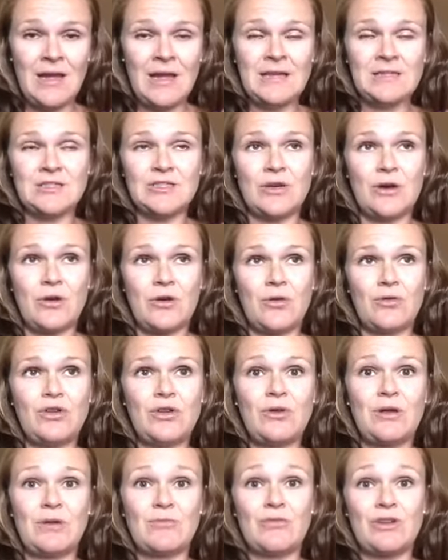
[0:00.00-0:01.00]
So you
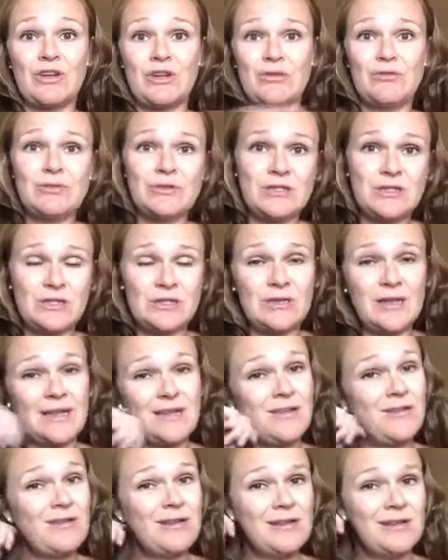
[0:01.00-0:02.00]
can reduce, like
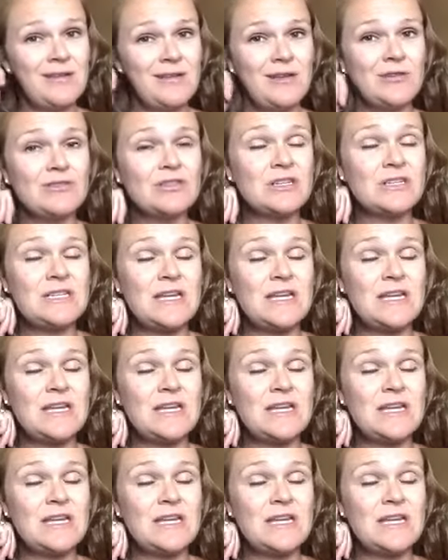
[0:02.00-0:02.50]
you can usually